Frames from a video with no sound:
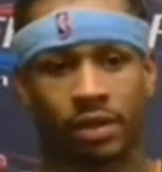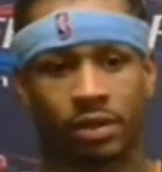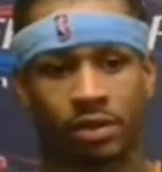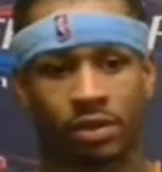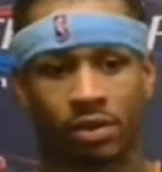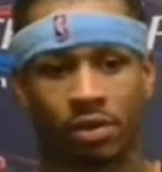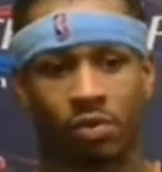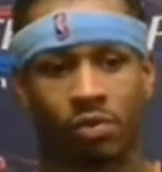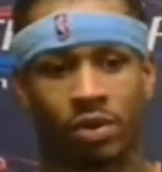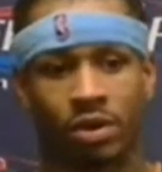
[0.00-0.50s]

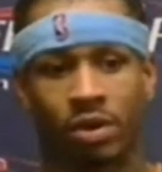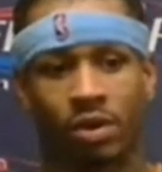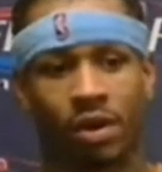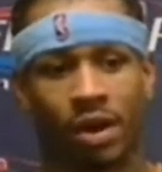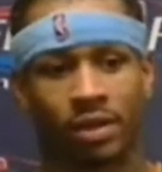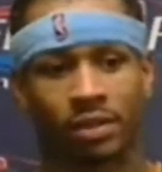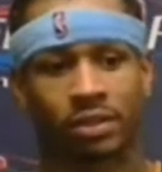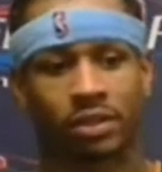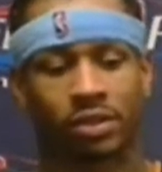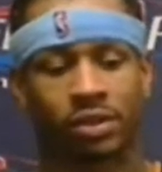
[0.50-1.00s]
You know, we know
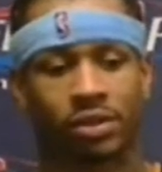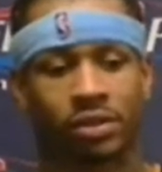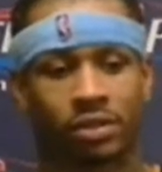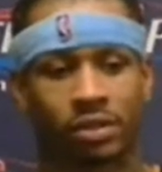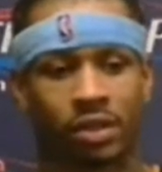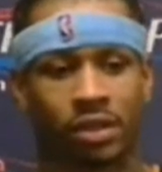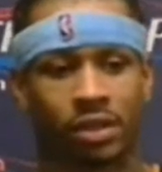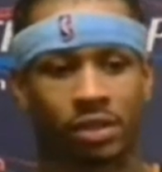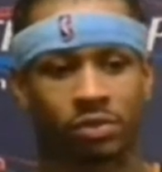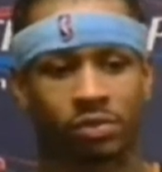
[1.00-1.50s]
how serious
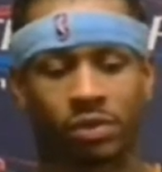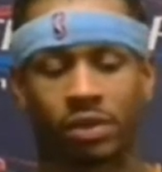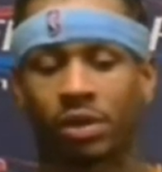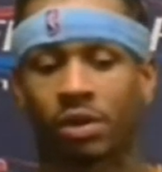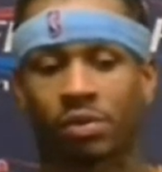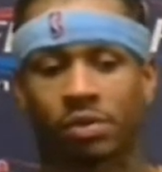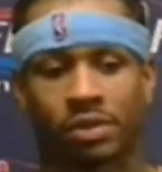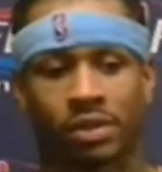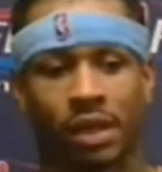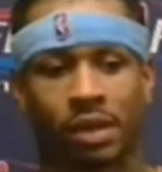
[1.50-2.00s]
it is. We
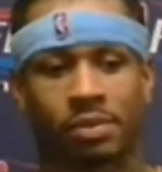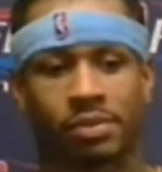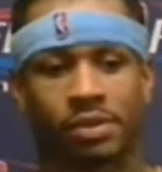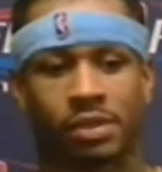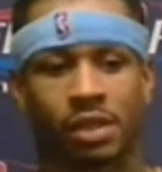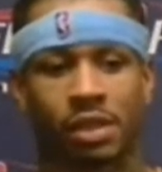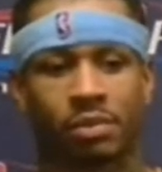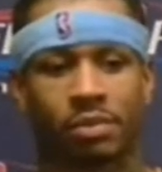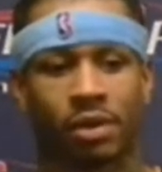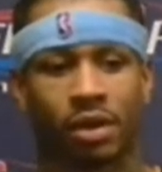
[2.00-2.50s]
know what type of
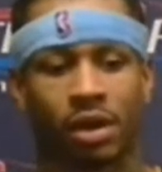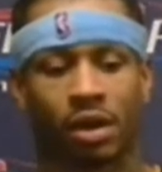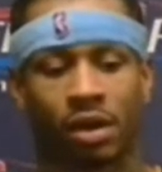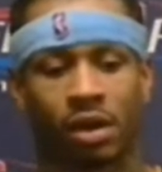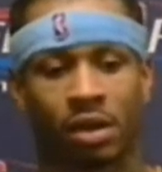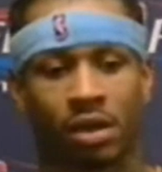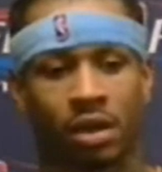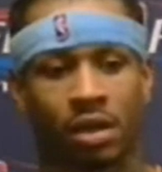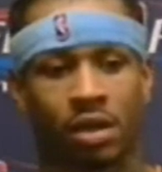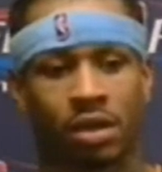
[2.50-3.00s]
team they are.
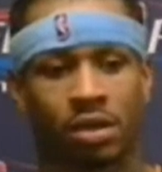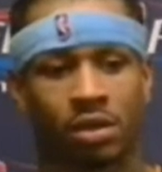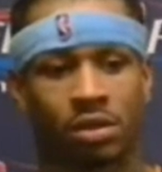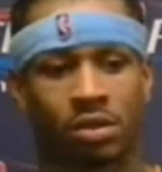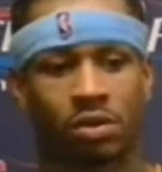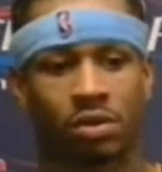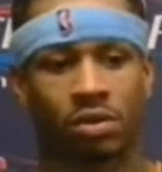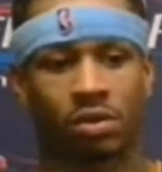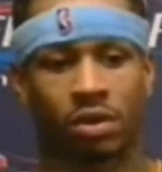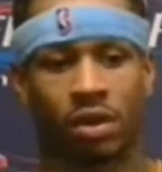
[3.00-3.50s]

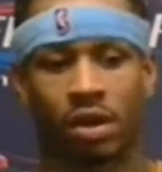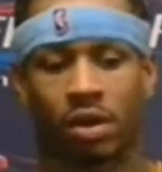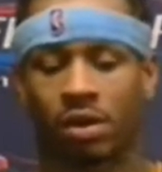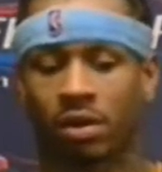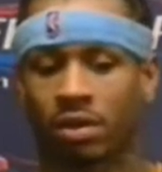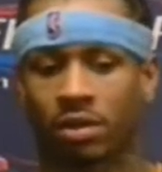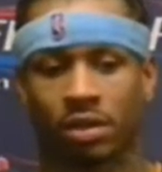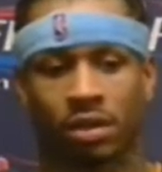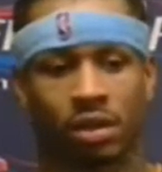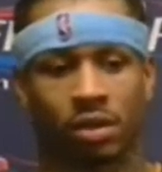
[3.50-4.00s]
You know, they're
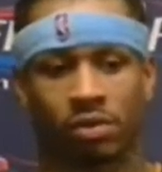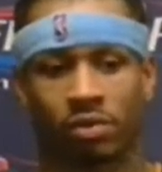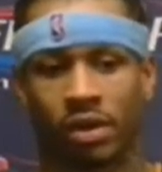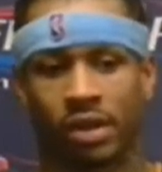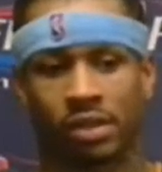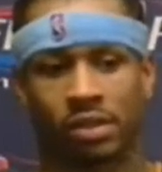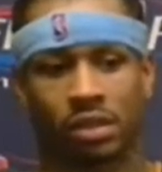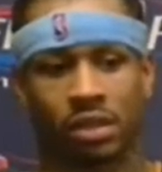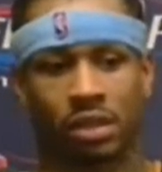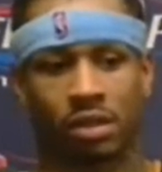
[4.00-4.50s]
they're a
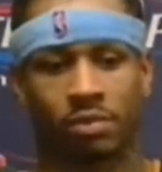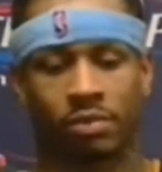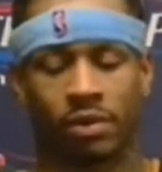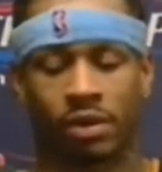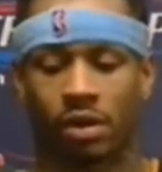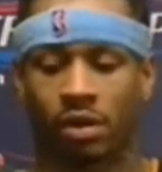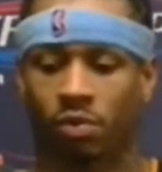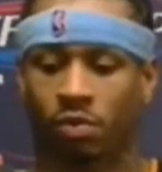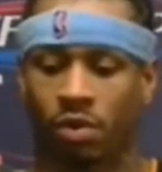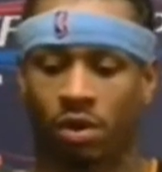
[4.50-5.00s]
great team.
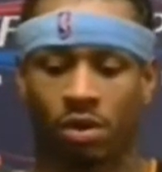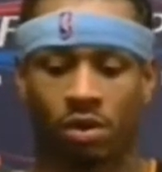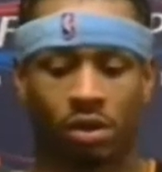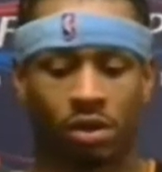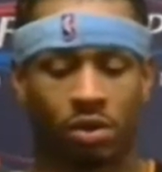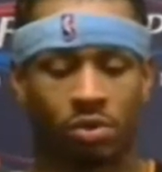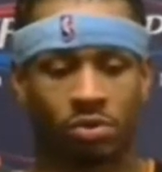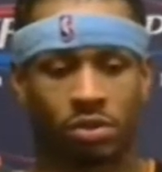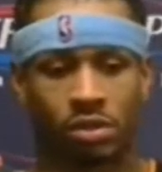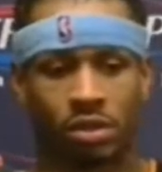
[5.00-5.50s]
They're a well
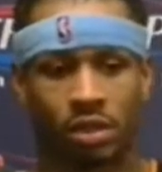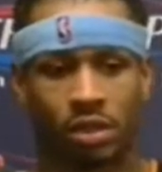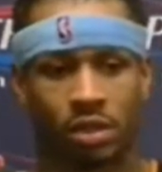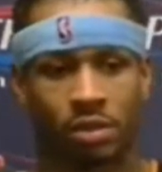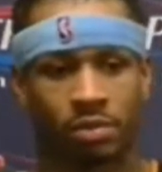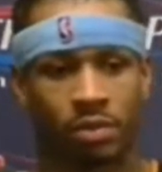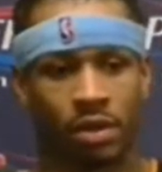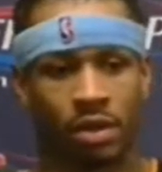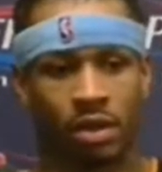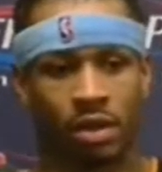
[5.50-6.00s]
coached
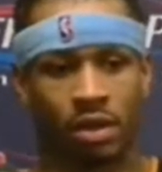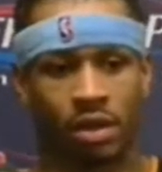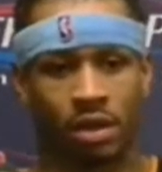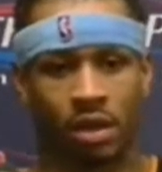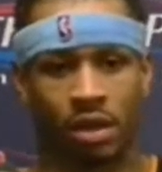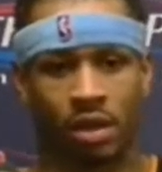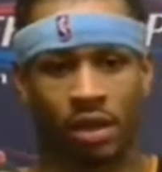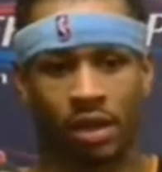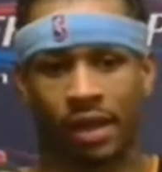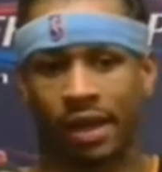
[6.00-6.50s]
team,
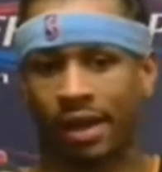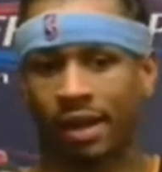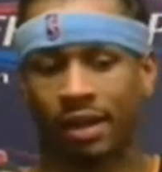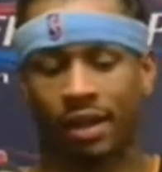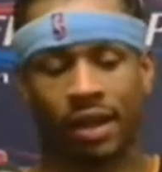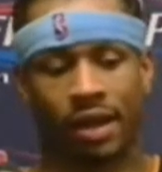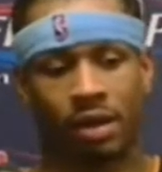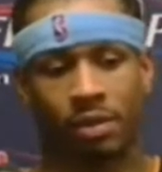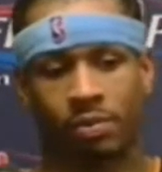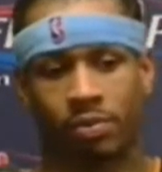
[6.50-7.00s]
and they got a
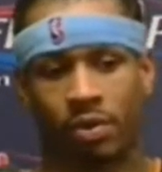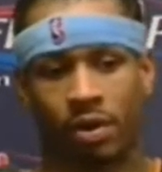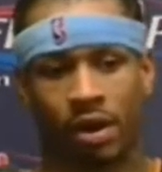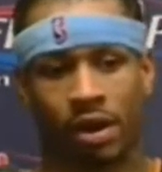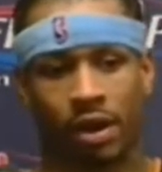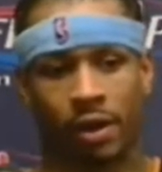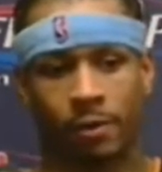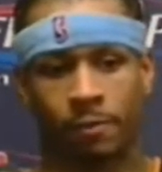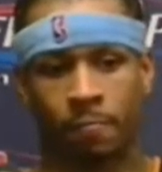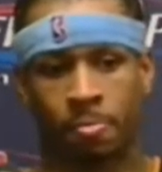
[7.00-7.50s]
lot of
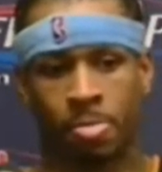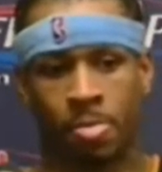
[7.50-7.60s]
pride.